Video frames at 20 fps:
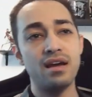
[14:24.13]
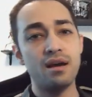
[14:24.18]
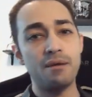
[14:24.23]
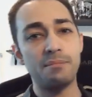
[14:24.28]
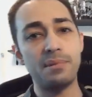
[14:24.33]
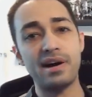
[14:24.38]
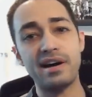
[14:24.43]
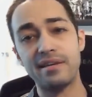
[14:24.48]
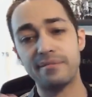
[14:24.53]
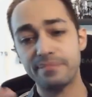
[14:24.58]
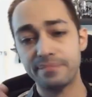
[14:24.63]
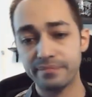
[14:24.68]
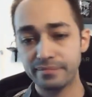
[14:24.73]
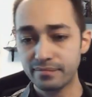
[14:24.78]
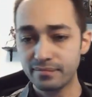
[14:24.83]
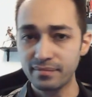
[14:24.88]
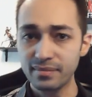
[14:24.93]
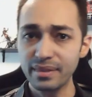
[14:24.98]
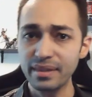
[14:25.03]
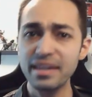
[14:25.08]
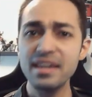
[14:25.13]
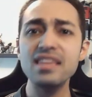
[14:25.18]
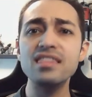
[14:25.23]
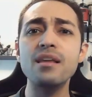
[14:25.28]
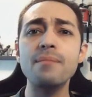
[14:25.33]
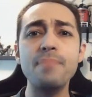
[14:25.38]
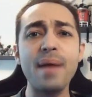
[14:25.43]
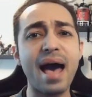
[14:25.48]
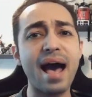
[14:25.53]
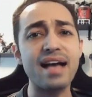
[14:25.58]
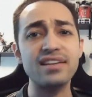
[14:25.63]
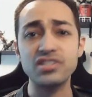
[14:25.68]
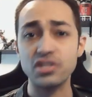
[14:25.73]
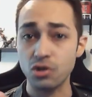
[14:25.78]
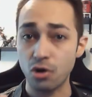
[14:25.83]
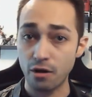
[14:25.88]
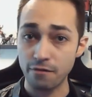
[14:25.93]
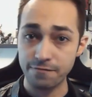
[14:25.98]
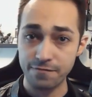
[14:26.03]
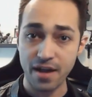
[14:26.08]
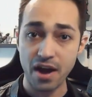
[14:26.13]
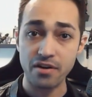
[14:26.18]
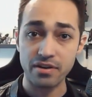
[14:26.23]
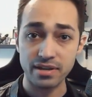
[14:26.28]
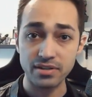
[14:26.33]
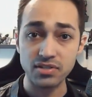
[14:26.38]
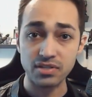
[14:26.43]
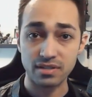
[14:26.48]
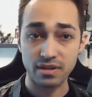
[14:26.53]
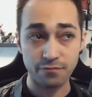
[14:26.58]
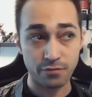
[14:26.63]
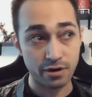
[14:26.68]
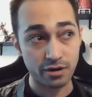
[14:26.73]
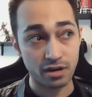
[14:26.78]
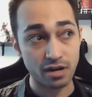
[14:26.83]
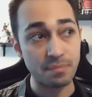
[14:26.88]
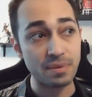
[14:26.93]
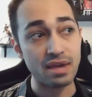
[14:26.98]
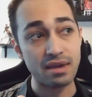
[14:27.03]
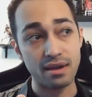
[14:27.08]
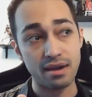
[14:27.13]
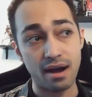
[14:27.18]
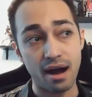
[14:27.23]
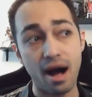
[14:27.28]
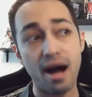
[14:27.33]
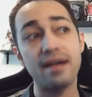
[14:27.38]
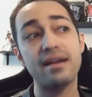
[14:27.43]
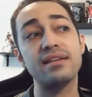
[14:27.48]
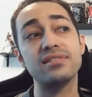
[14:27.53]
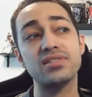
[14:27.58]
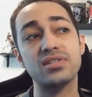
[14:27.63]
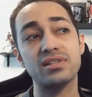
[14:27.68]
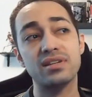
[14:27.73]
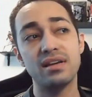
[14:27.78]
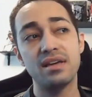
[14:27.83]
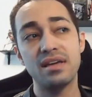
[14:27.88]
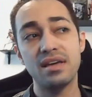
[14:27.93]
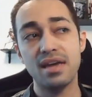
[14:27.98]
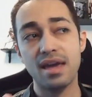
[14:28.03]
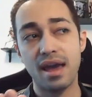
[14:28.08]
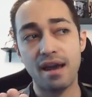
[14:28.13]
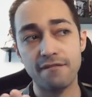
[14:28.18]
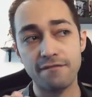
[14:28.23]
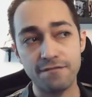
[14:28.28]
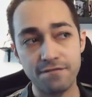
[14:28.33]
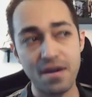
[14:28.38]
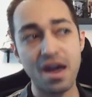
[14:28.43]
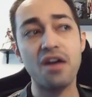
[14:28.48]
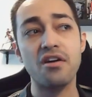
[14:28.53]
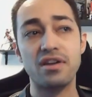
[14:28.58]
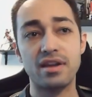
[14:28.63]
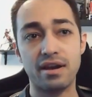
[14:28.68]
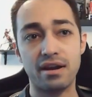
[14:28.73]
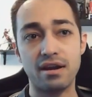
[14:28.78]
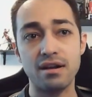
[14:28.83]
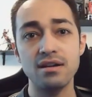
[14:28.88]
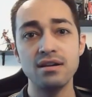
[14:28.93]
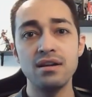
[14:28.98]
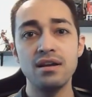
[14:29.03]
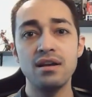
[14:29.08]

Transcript: But in the past, in all fairness, if we're going to be honest and fair here,